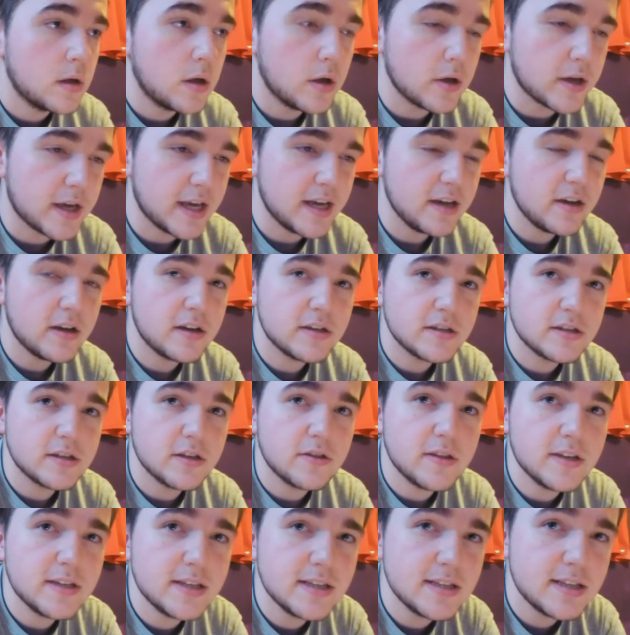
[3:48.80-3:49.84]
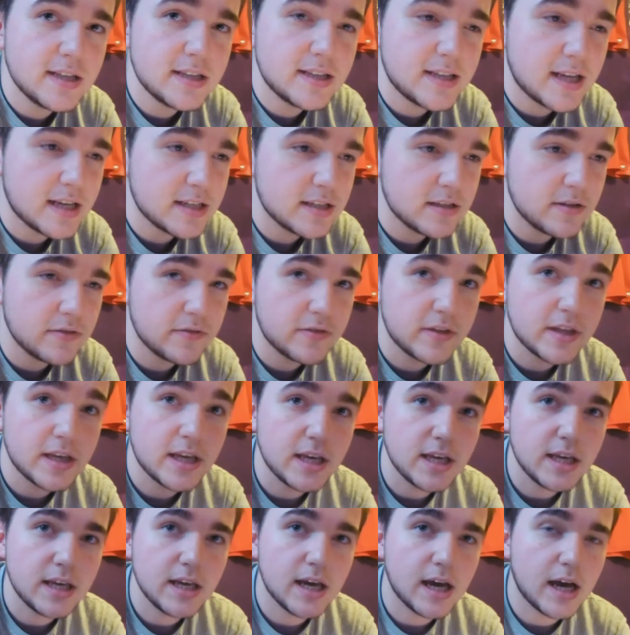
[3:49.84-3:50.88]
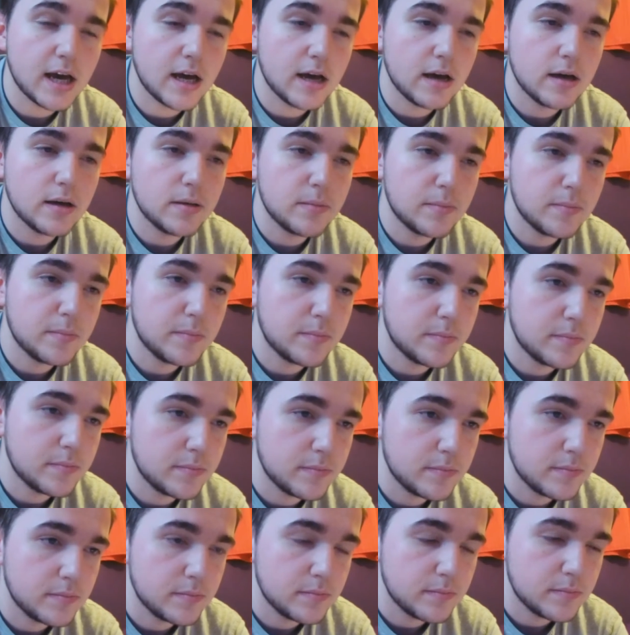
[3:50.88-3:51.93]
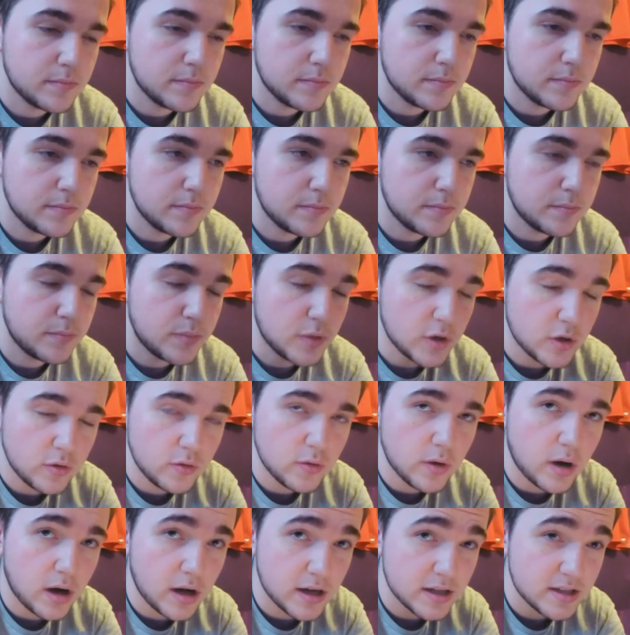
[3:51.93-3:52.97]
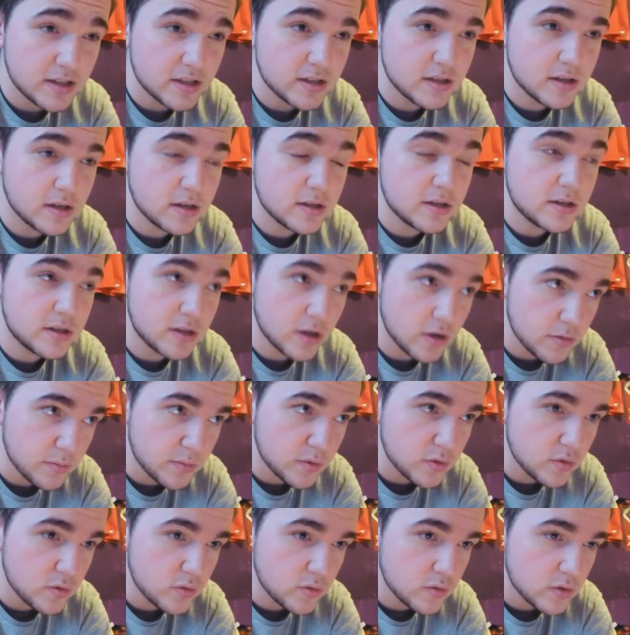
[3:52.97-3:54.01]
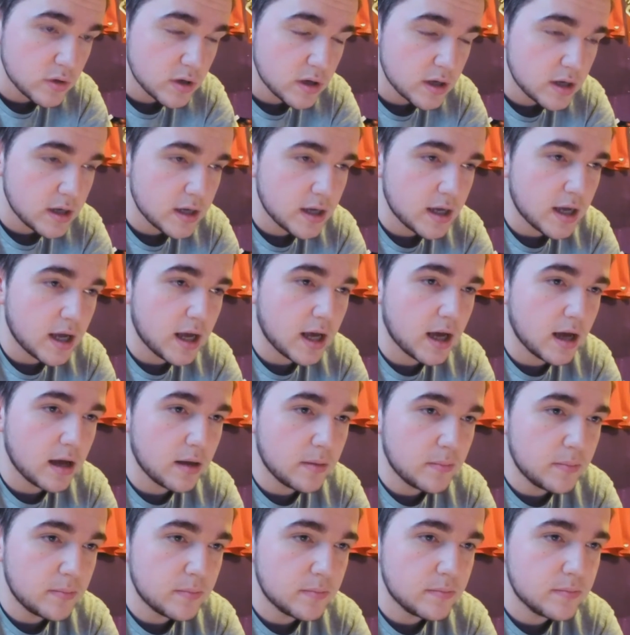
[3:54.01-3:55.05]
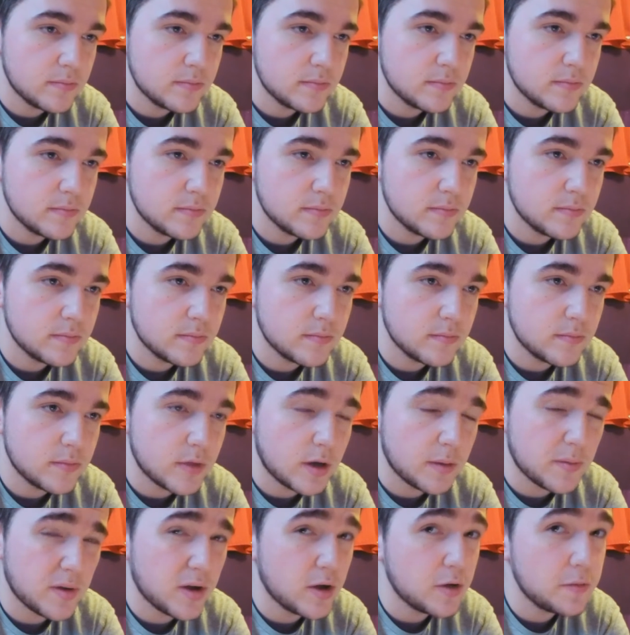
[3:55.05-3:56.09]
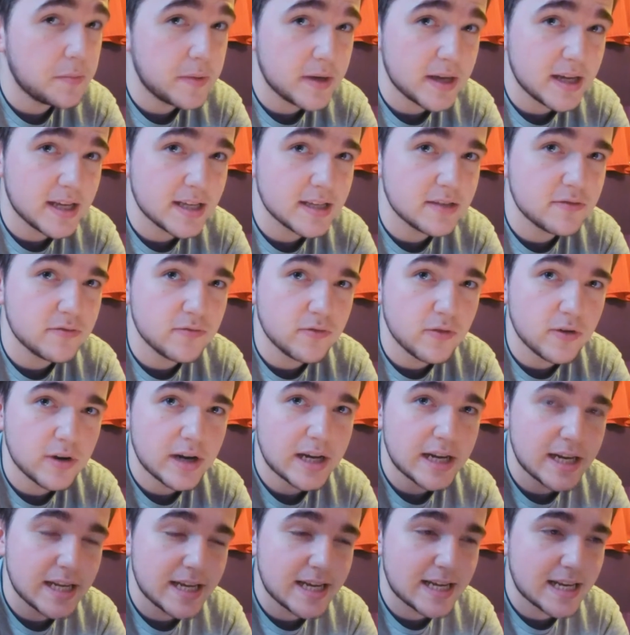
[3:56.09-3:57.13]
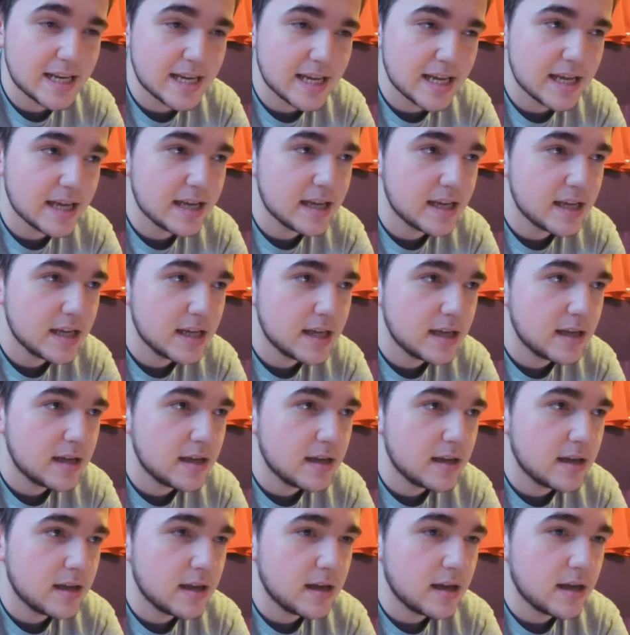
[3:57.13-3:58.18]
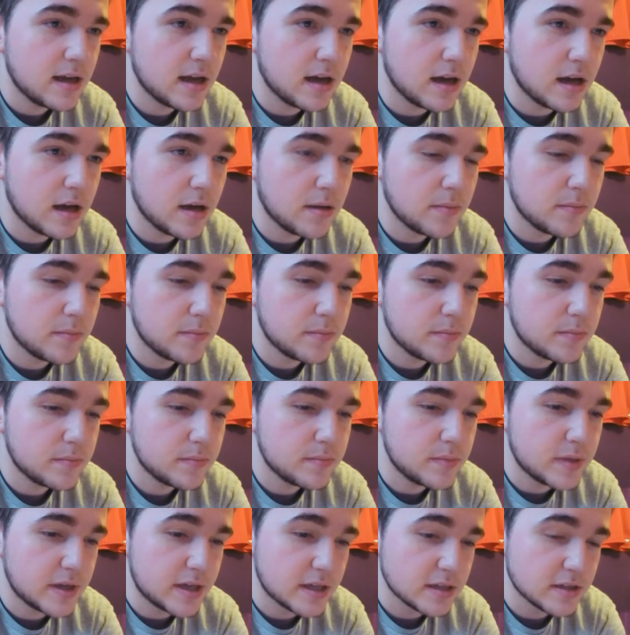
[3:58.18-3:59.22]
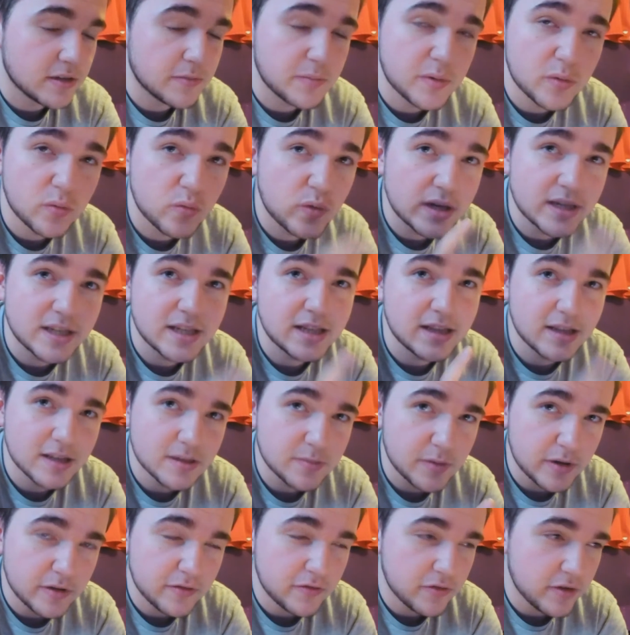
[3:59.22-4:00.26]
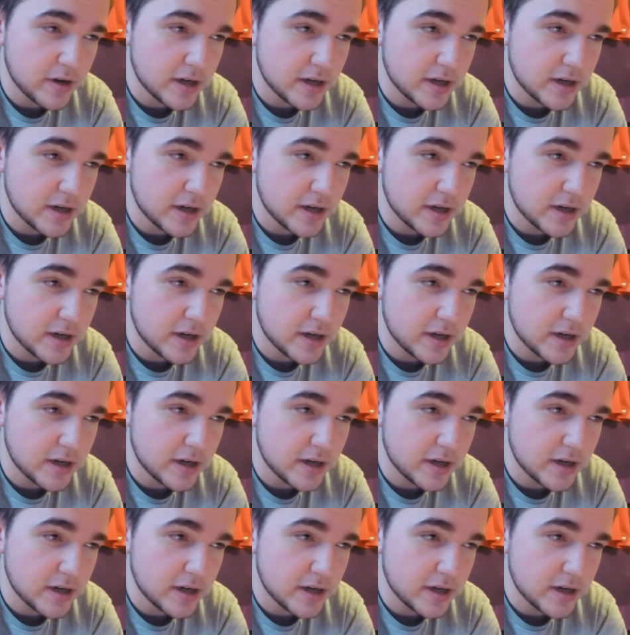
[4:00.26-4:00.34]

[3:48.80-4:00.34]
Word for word: Okay, guys, so this is the test of the um, blue ice snowball. Um, I'm hoping it's really clear um, because I've been wanting this mic for